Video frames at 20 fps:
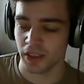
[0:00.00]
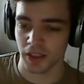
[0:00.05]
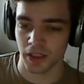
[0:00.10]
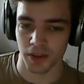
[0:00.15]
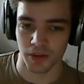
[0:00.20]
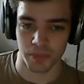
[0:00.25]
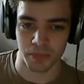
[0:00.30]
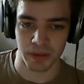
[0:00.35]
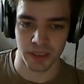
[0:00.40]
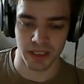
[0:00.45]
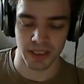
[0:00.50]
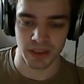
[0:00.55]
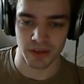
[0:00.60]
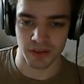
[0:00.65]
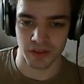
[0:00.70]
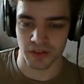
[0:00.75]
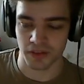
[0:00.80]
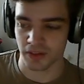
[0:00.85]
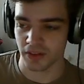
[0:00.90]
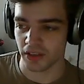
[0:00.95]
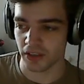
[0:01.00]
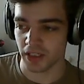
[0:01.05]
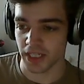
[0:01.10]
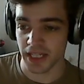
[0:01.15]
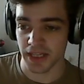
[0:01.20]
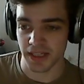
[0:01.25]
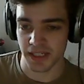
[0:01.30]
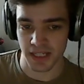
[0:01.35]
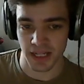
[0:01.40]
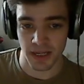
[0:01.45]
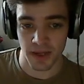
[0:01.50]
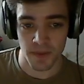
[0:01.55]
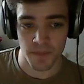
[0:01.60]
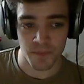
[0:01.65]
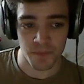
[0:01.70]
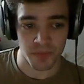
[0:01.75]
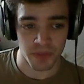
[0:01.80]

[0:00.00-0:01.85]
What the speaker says: the player is in the air.